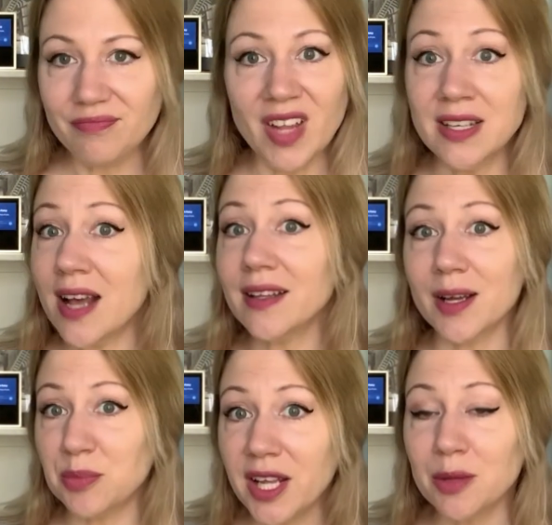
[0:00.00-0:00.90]
and not like a
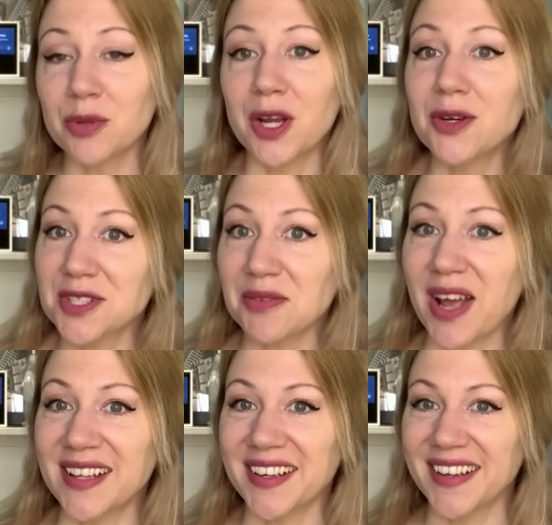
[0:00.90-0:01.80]
plain brioche, I've
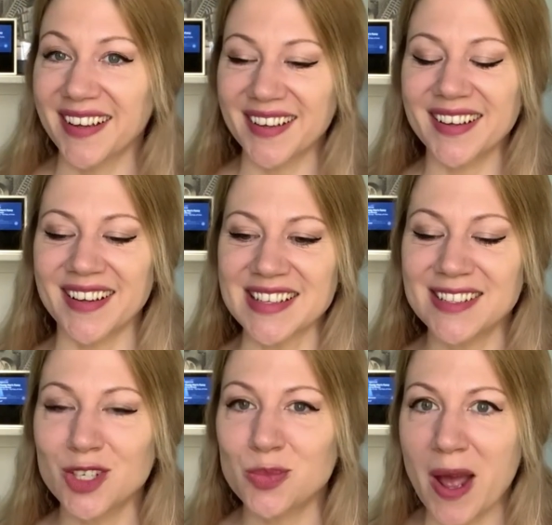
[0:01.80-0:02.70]
got like a
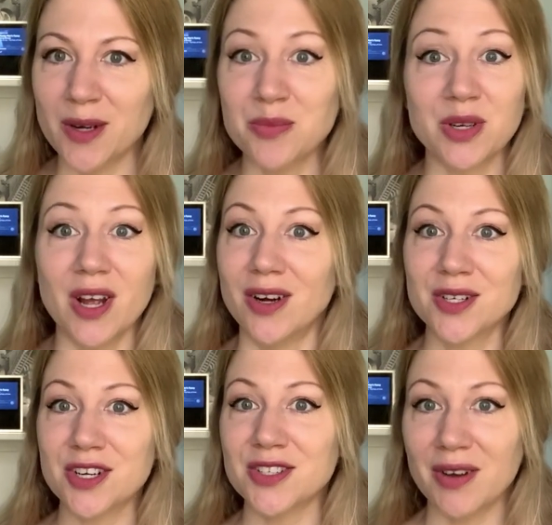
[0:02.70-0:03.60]
stitch pattern
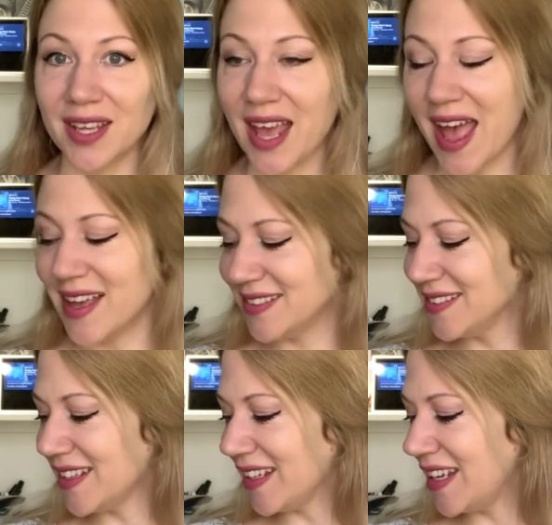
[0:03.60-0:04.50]
brioche, so I can't
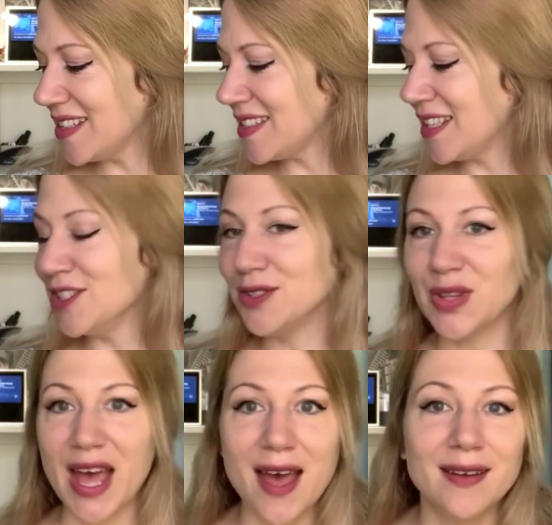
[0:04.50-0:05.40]
sit and do
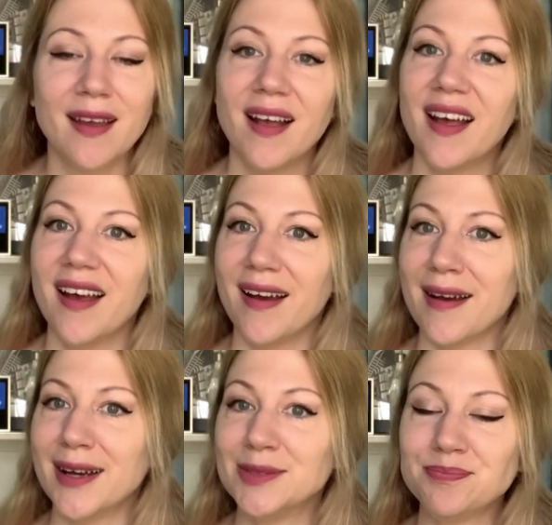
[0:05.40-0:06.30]
that.
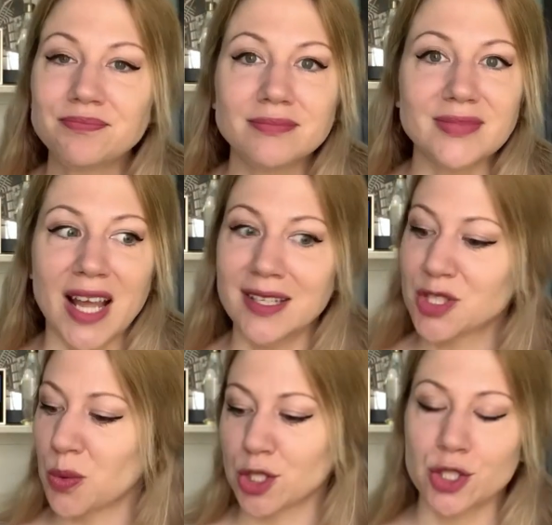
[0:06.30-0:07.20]
I need
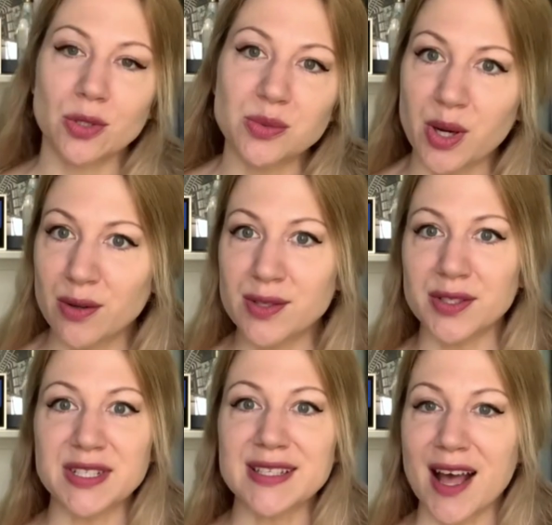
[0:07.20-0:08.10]
to work short rows
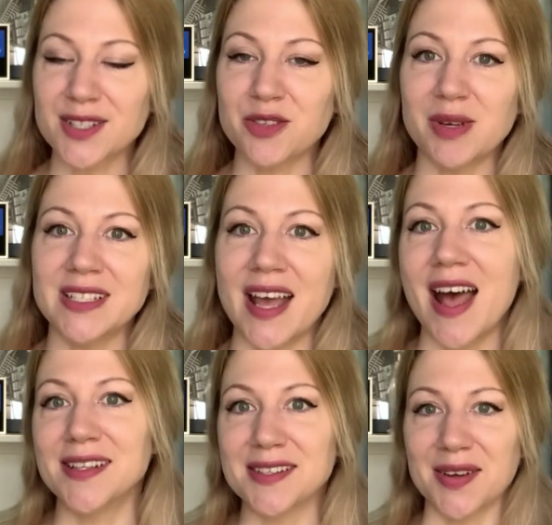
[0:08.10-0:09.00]
on the socks for my
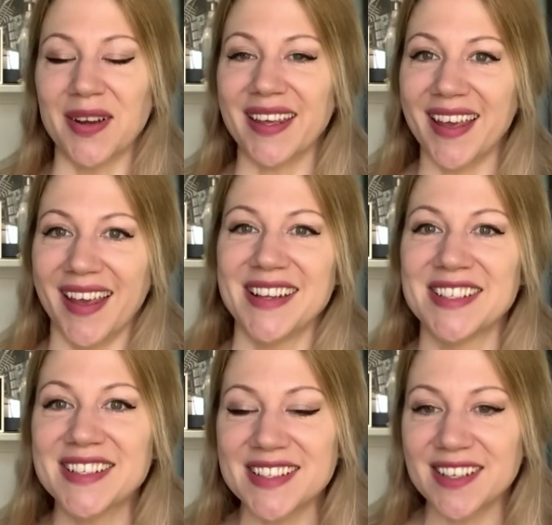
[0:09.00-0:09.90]
dad, so I can't
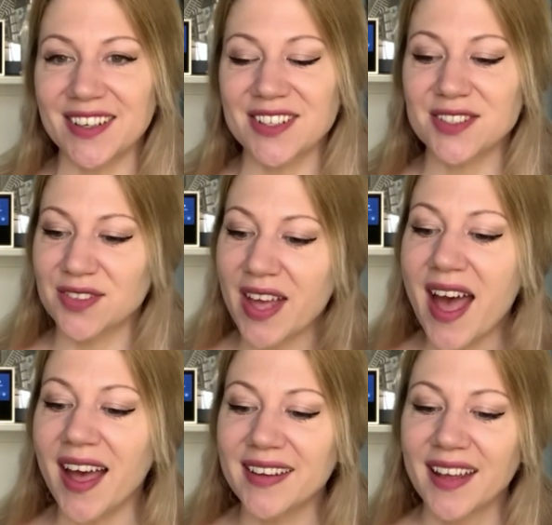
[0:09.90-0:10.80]
just sit here and do
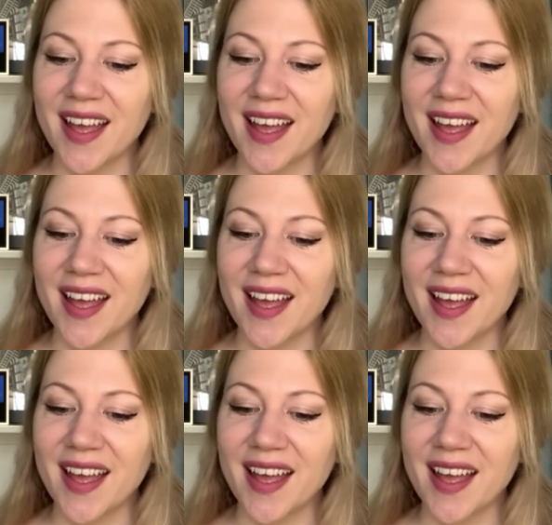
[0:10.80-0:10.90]
that.